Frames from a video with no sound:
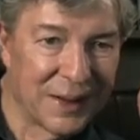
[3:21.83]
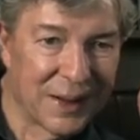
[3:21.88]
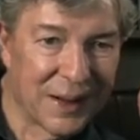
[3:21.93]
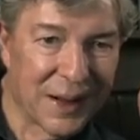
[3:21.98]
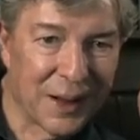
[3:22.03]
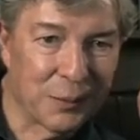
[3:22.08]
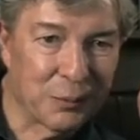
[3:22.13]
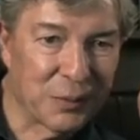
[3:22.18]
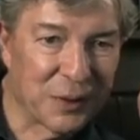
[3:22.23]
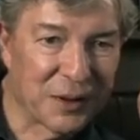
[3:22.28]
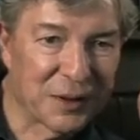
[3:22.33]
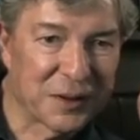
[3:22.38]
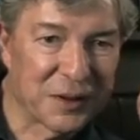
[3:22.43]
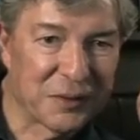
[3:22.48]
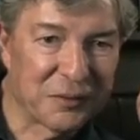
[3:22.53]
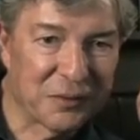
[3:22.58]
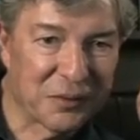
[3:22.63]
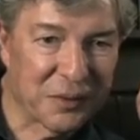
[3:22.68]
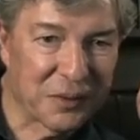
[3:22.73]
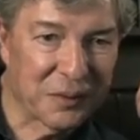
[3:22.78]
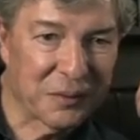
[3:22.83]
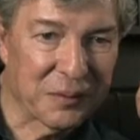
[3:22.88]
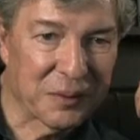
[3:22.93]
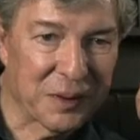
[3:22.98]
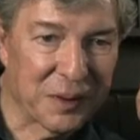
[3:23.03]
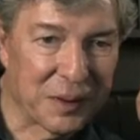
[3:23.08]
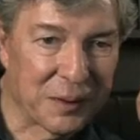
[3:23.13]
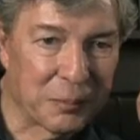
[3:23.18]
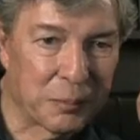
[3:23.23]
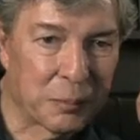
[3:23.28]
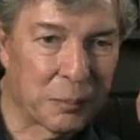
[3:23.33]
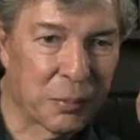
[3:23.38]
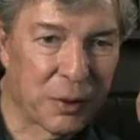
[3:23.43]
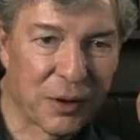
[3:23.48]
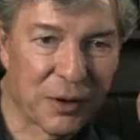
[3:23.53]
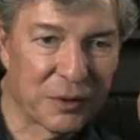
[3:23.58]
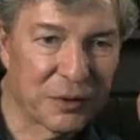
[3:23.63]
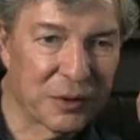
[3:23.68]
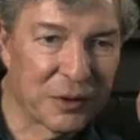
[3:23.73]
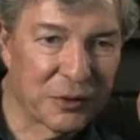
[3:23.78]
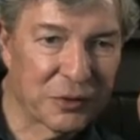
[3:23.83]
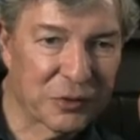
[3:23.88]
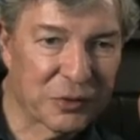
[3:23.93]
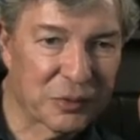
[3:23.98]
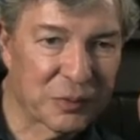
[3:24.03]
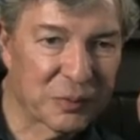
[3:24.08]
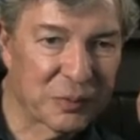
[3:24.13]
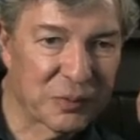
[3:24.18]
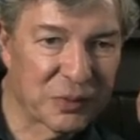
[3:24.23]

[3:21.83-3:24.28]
I'm looking for partners.